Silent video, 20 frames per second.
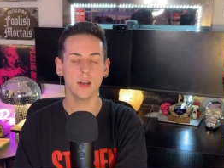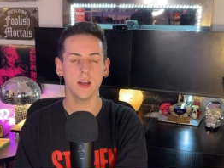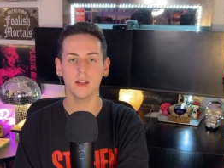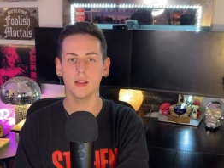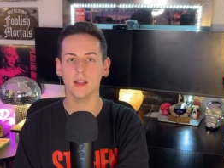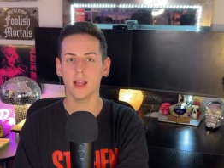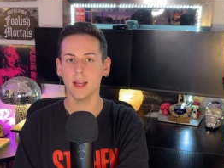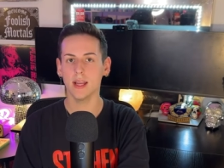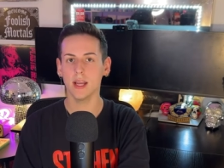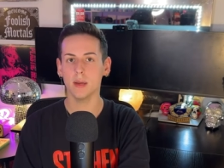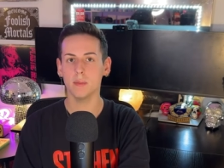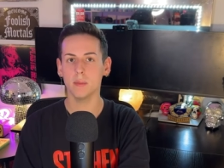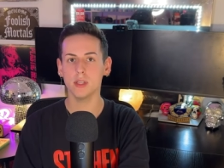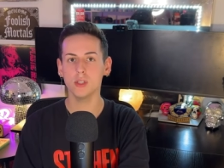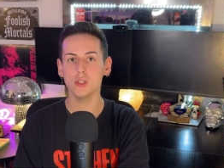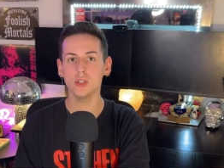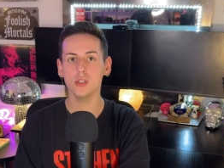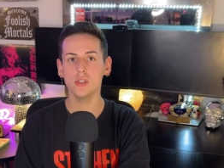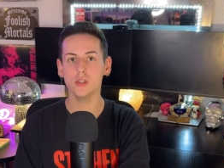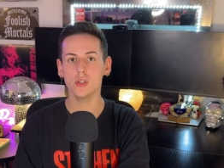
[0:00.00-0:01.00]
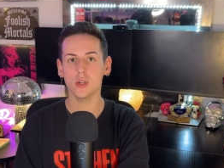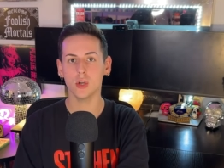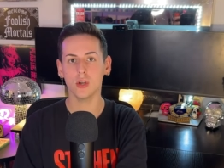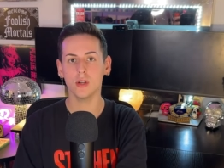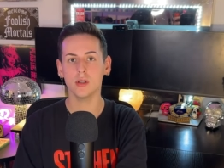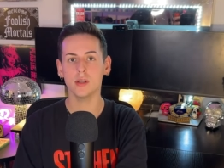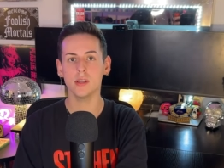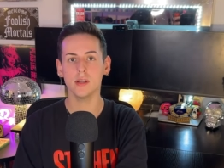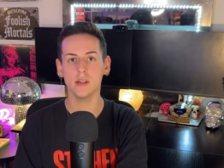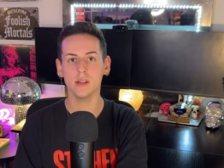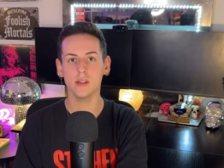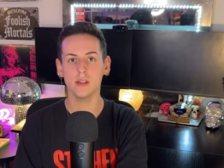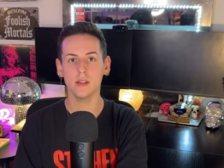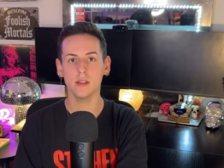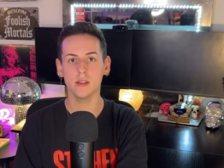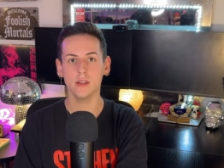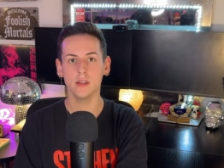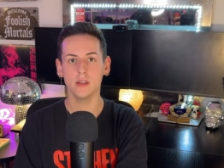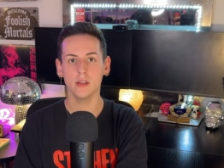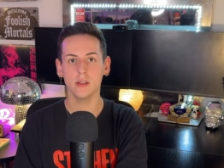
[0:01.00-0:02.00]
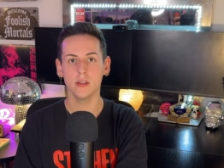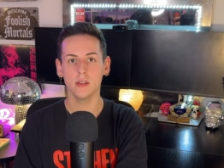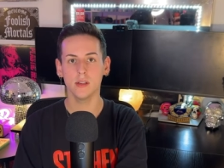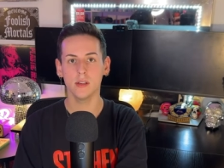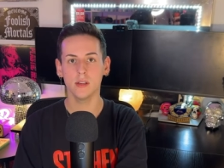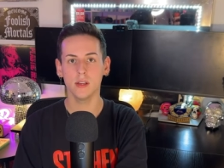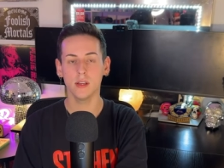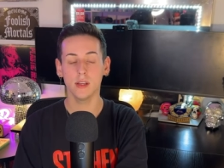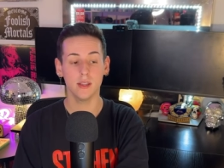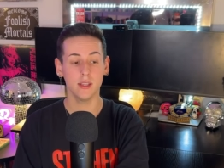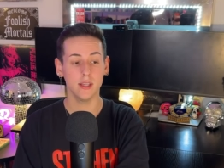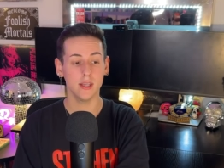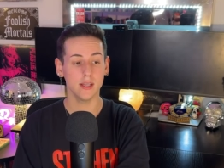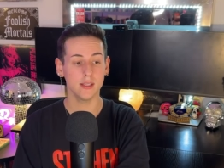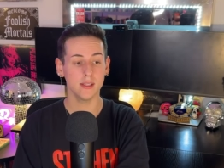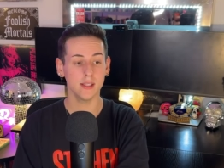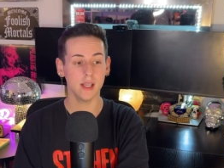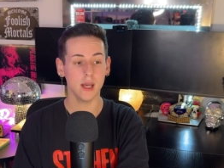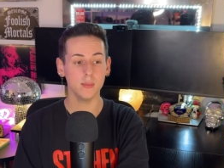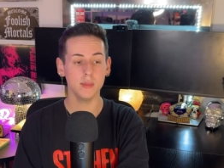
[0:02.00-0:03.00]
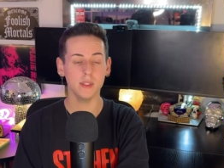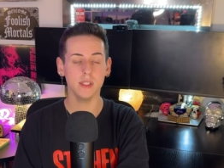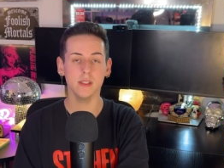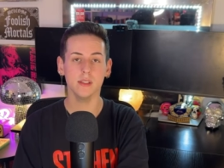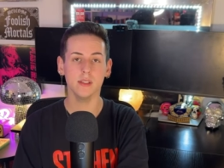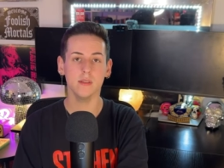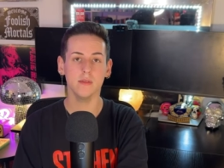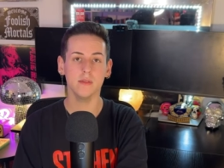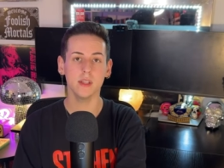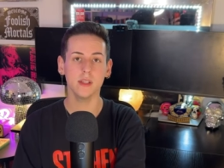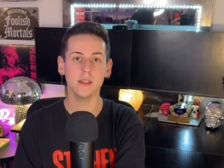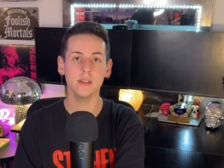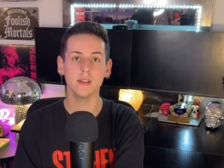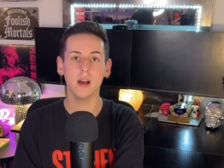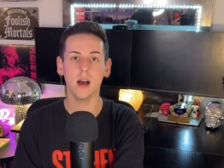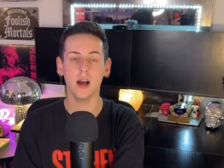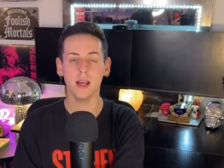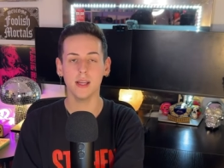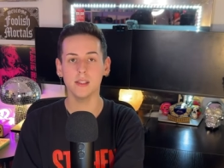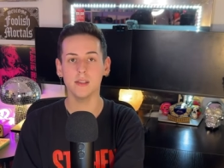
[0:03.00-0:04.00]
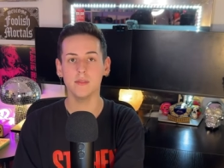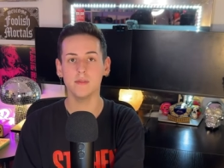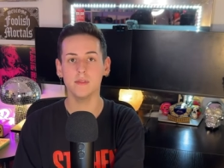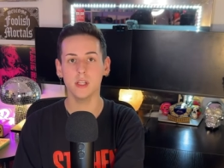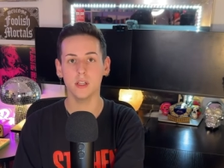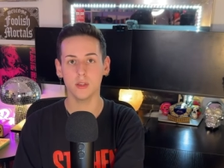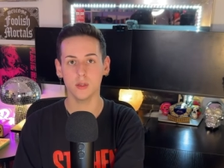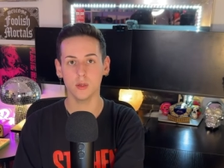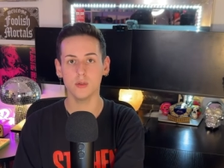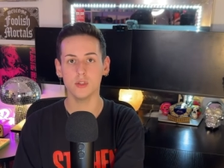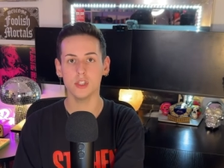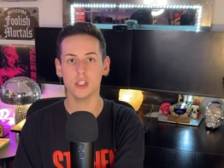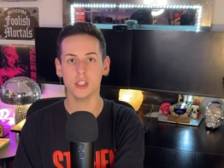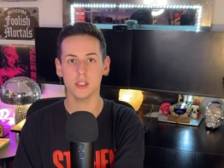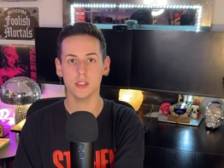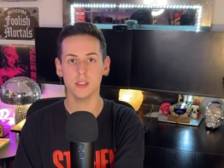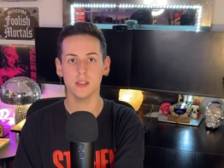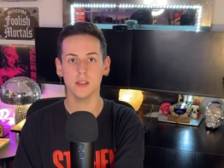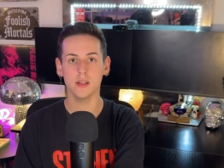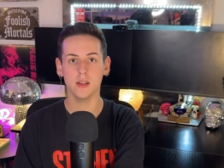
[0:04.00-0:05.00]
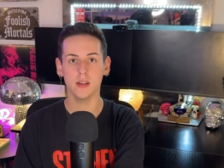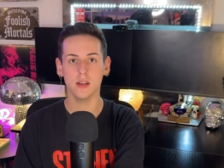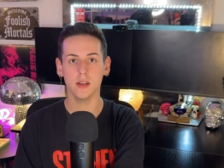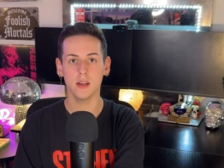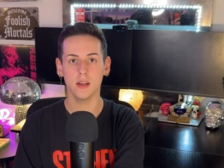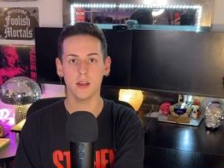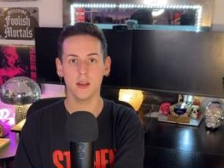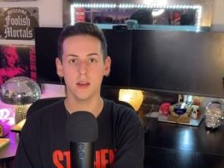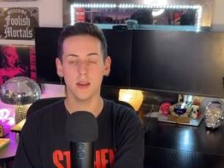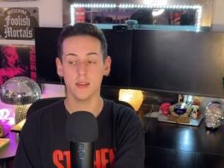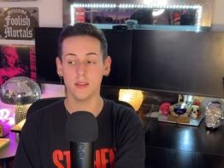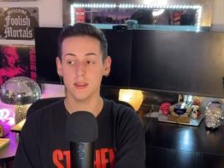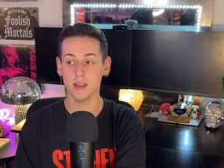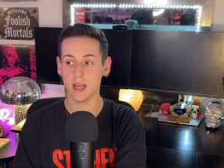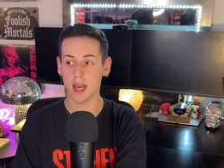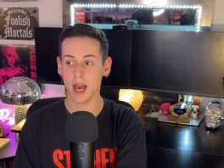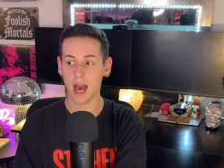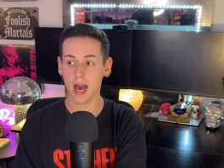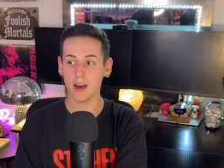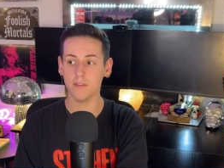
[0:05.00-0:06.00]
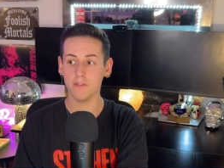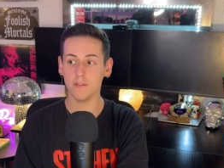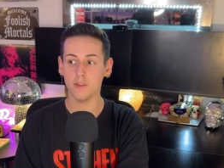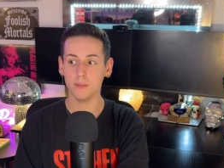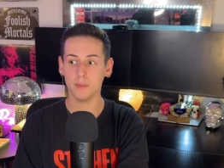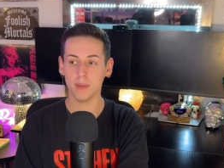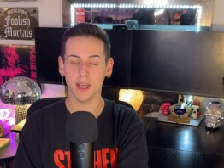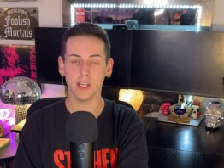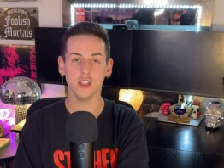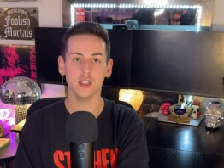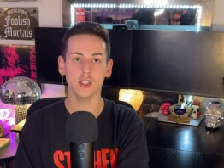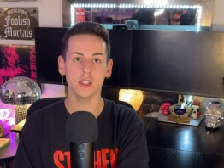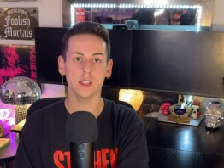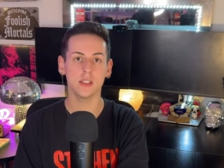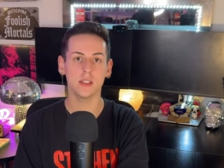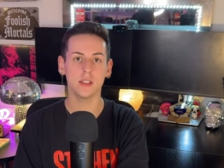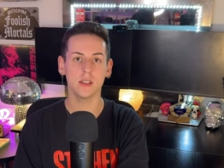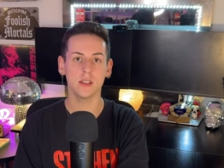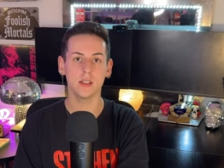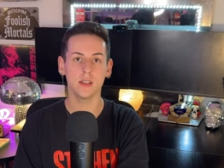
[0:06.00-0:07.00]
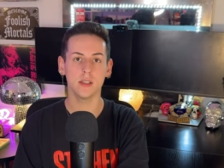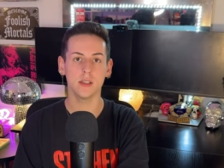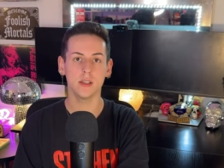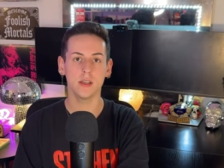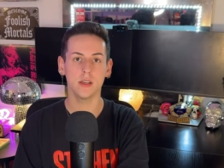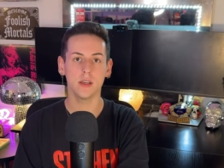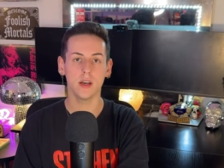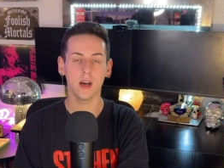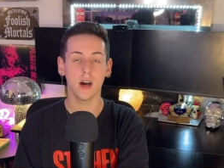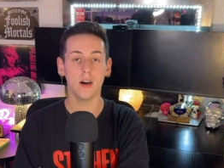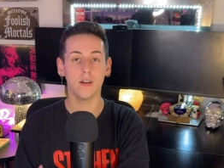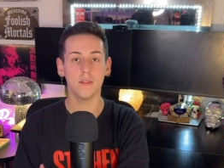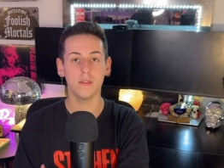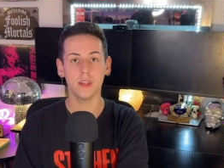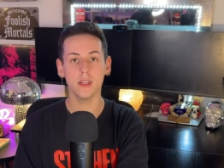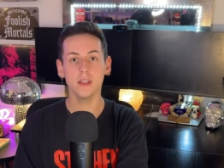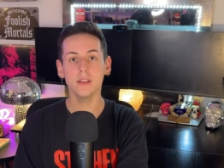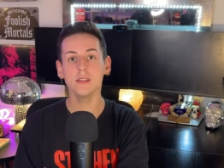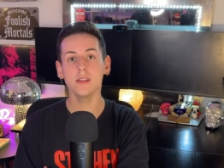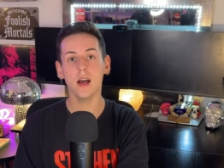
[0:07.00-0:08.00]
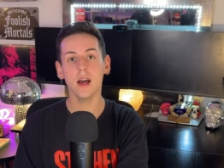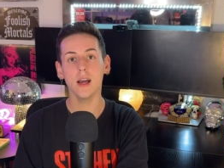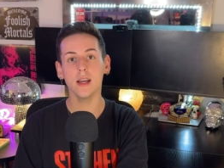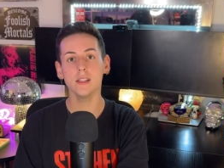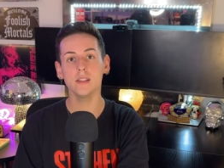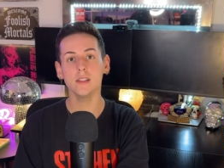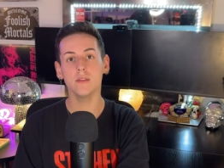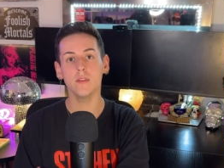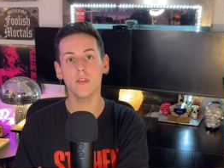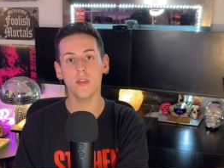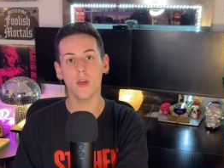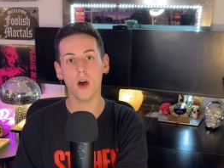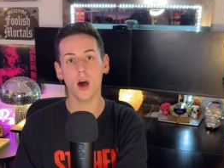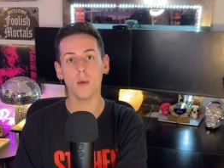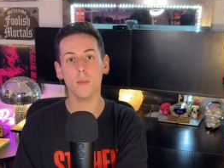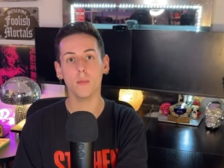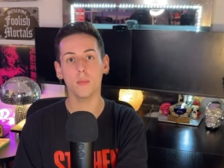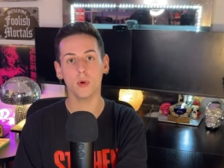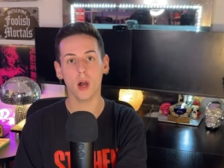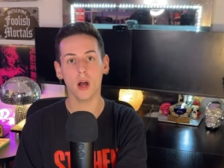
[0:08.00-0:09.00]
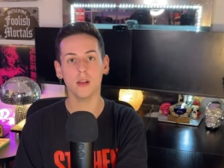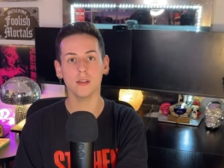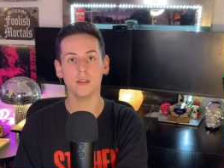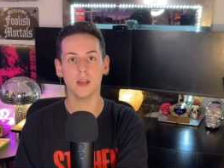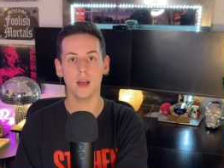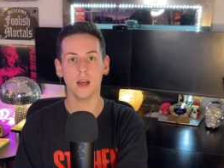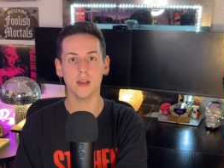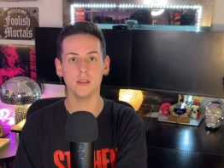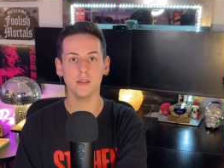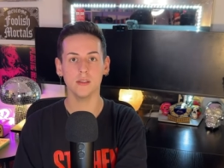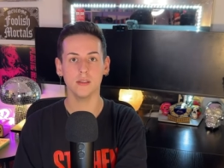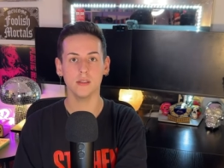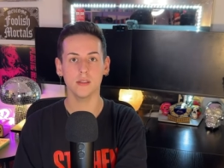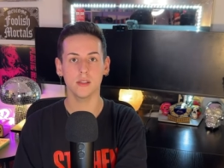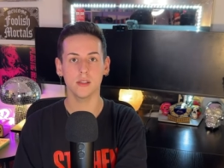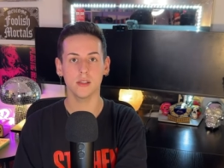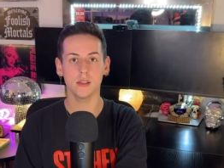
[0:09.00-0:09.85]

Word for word: Like I mentioned earlier, the acceptance of this kind of delusion, the affirmation of this kind of thought process,